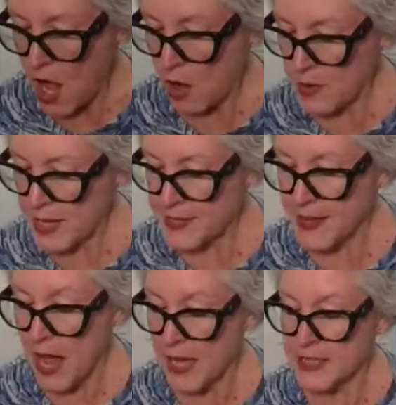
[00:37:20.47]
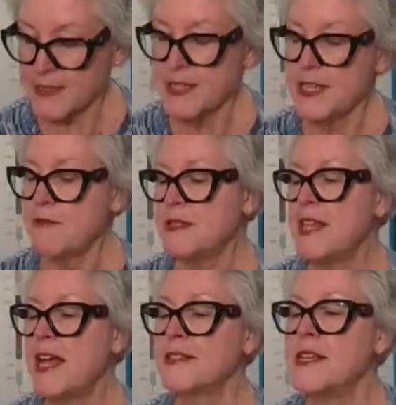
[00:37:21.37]
Okay, Cindy was
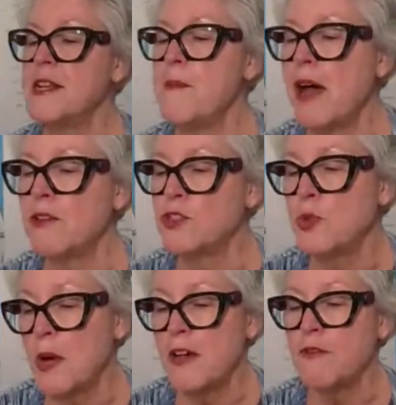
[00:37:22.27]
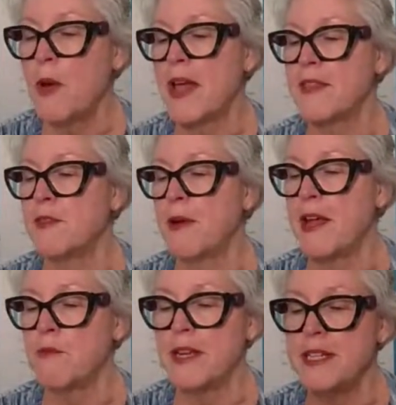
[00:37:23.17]
asking about 12 weight
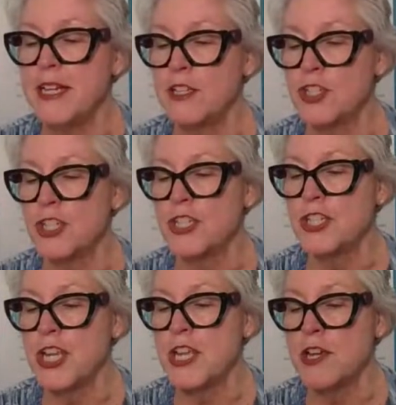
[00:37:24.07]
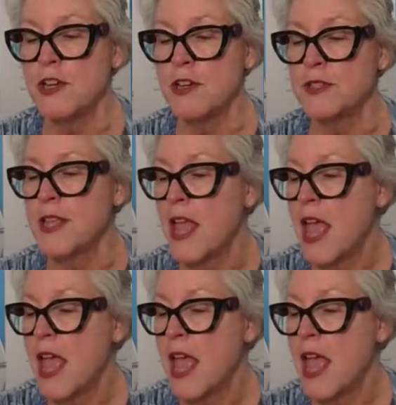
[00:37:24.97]
thread. What needle should she use?